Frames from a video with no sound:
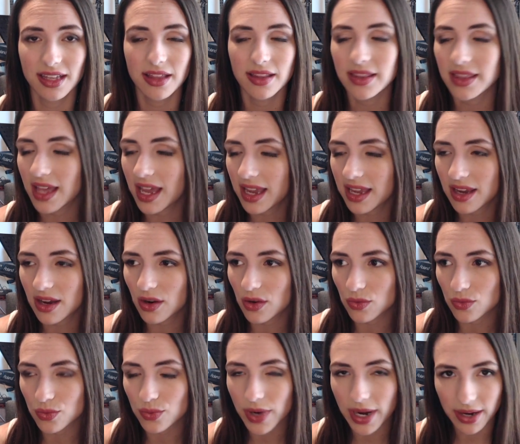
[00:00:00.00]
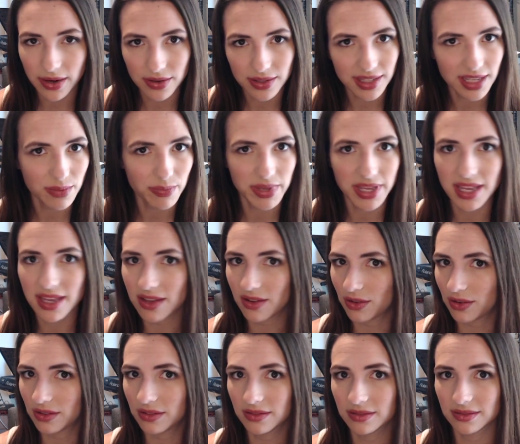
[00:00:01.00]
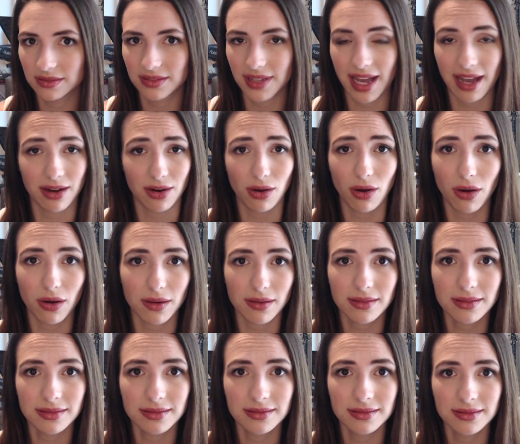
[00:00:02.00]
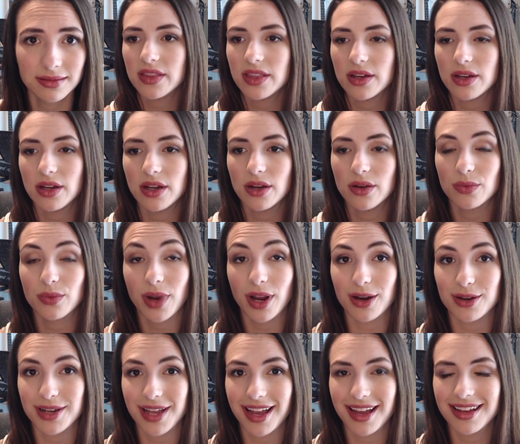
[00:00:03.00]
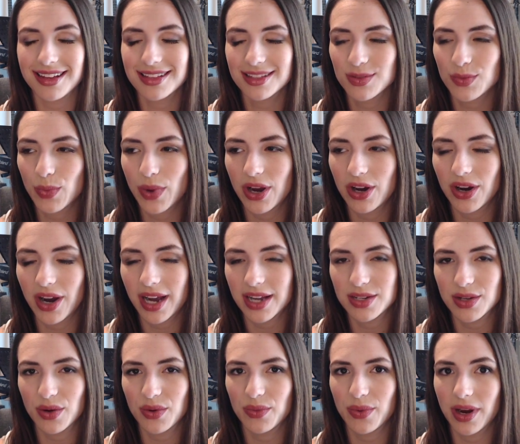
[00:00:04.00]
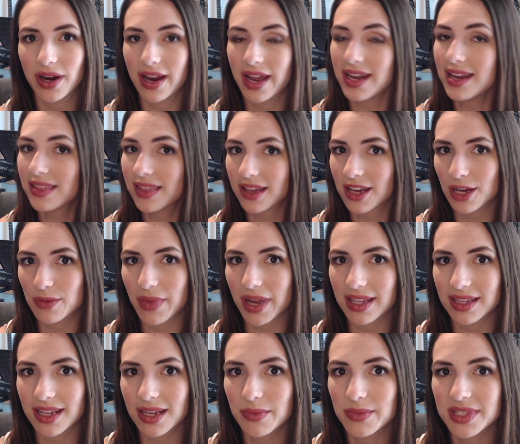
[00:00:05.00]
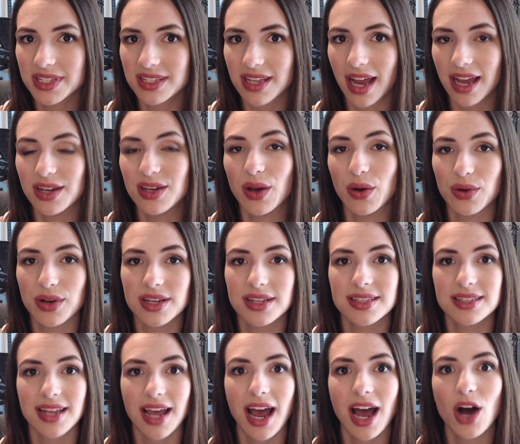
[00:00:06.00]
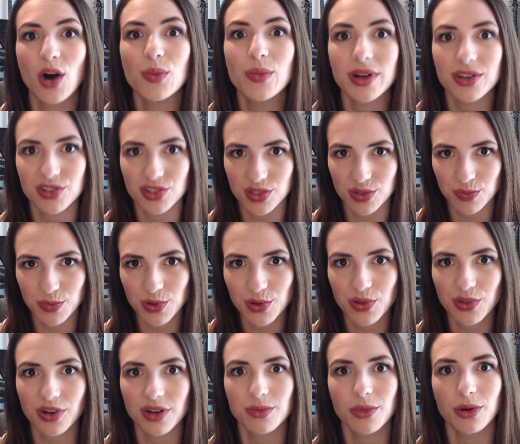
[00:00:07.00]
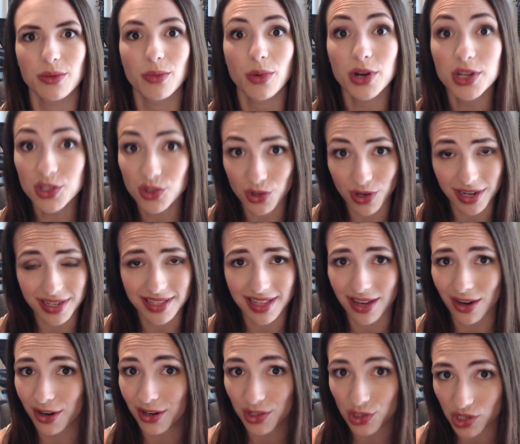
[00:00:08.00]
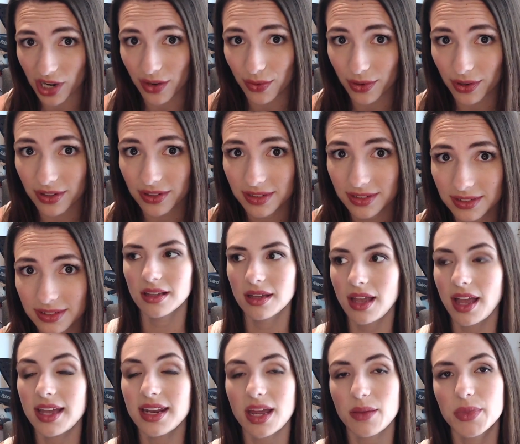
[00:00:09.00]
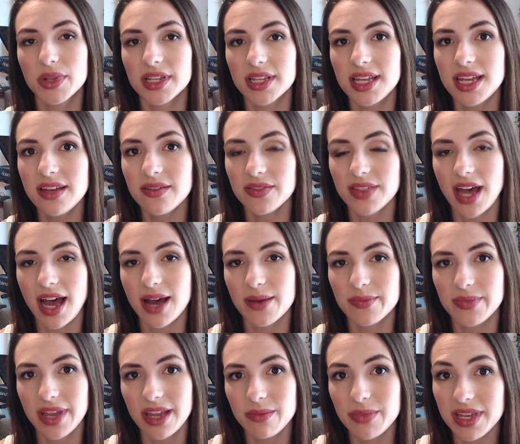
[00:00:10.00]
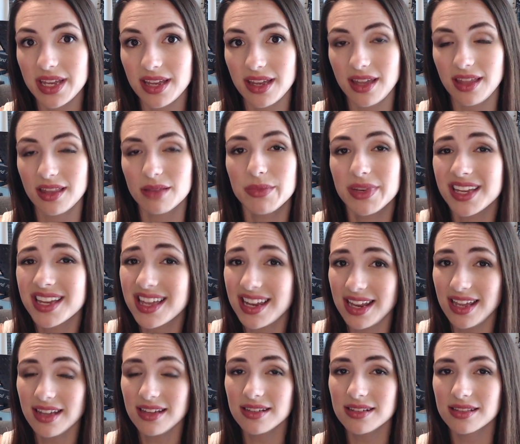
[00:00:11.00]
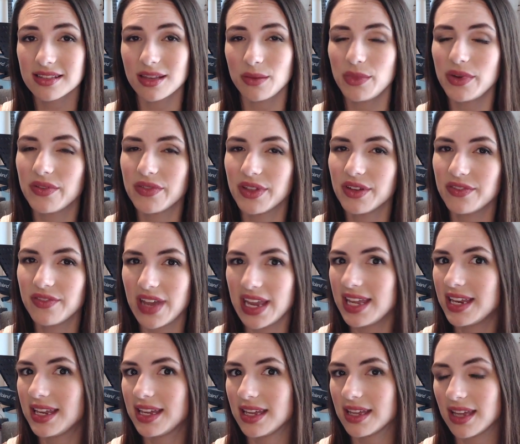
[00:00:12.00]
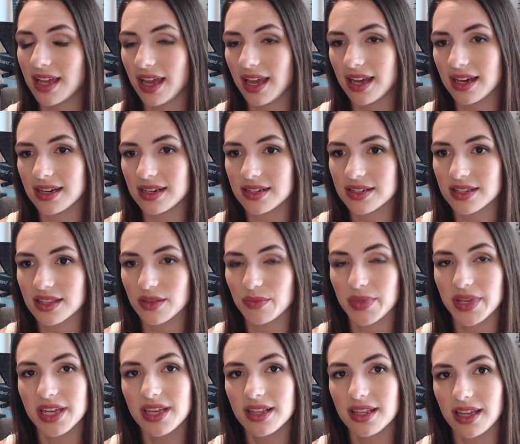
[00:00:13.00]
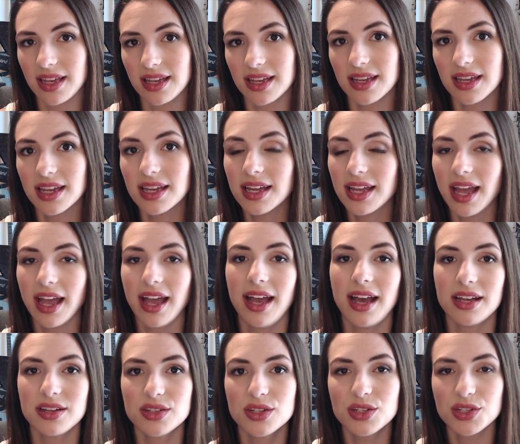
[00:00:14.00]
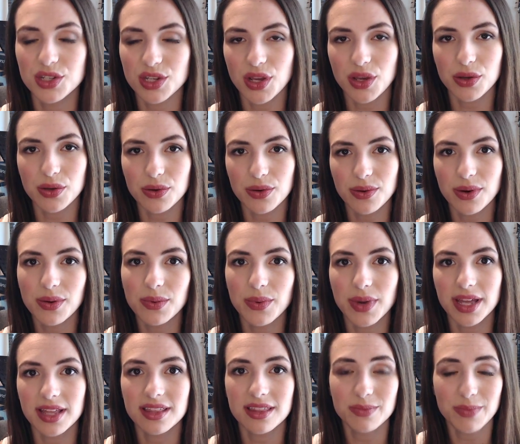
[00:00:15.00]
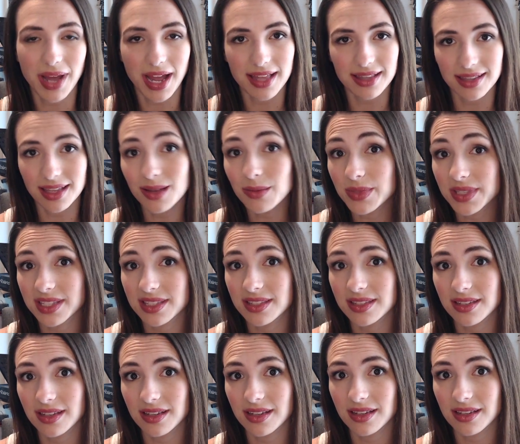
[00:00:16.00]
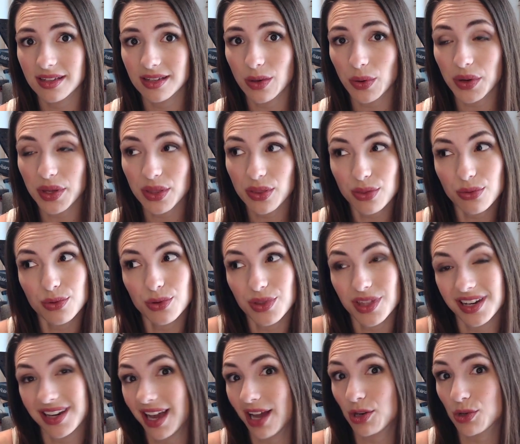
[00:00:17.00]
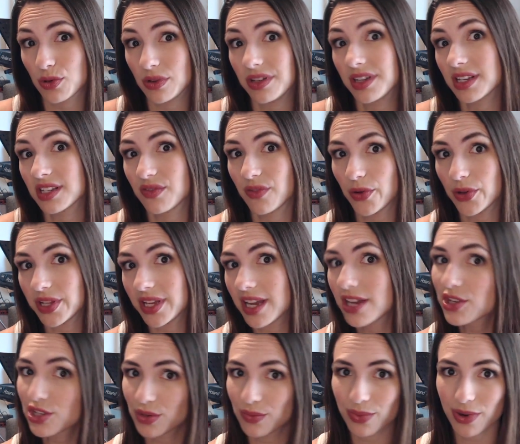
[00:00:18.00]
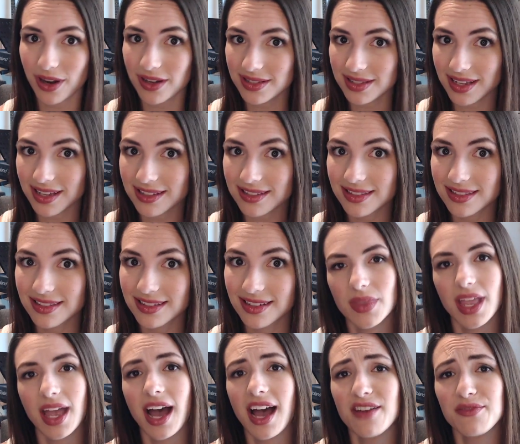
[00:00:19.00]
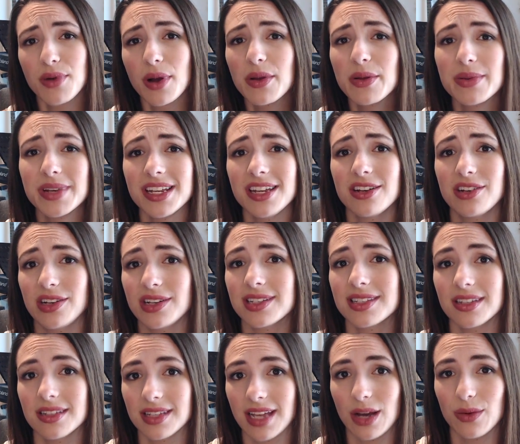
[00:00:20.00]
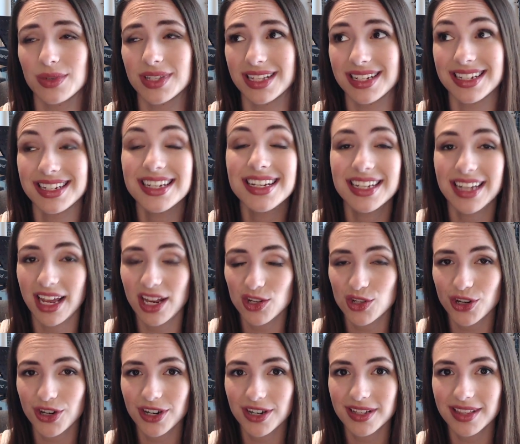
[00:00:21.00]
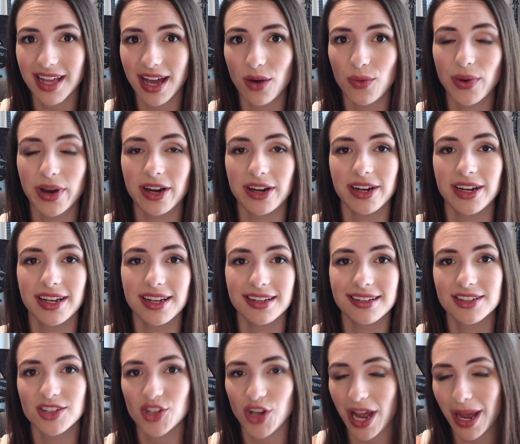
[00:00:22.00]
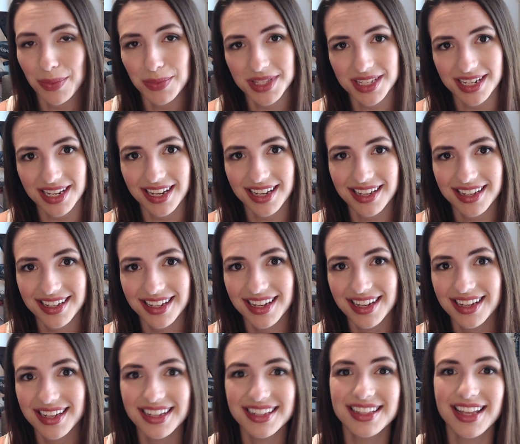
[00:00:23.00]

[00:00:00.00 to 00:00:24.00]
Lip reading: They rarely peel at all. The rare days where I don't wear anything on my lips, I notice how much smoother and more moisturized they are in general. And I believe that maybe in the beginning, some of the fading and the peeling had to do with my lips going through the natural exfoliation process. I've probably been hearing since I was a teenager that wearing chapstick is